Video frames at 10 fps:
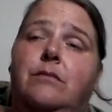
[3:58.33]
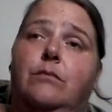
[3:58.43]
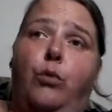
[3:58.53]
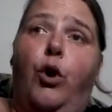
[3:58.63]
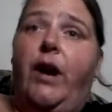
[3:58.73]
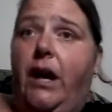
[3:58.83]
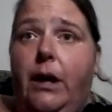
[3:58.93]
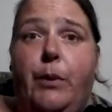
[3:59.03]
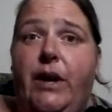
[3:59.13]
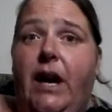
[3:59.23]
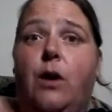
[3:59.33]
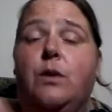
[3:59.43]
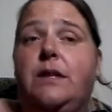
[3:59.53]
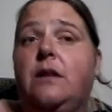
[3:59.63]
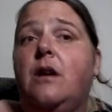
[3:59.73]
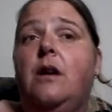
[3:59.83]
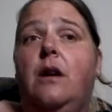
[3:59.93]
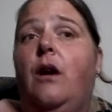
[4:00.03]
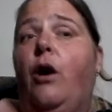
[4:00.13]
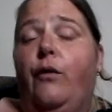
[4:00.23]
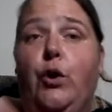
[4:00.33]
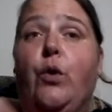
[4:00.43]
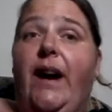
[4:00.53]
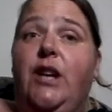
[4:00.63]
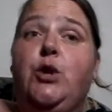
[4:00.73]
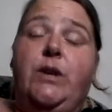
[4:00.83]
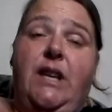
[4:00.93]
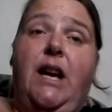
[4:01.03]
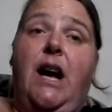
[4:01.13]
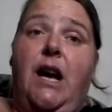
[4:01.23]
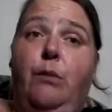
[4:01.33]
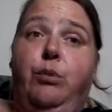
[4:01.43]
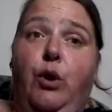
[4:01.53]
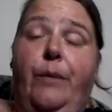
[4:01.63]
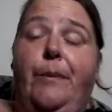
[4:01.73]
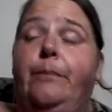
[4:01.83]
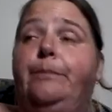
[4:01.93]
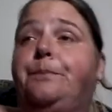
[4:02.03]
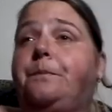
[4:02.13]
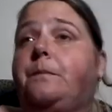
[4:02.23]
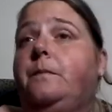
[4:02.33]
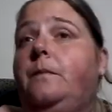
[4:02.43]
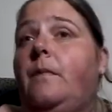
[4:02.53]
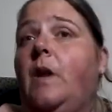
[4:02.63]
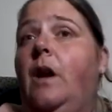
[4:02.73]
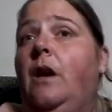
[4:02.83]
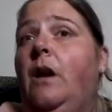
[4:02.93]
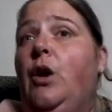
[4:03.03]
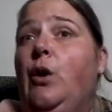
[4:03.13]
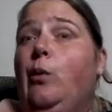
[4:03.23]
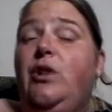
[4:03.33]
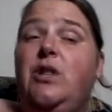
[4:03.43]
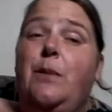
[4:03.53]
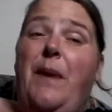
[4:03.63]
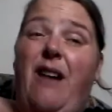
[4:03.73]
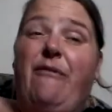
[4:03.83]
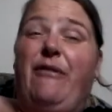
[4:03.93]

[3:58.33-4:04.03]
what anybody else of your age would get unemployment, which is about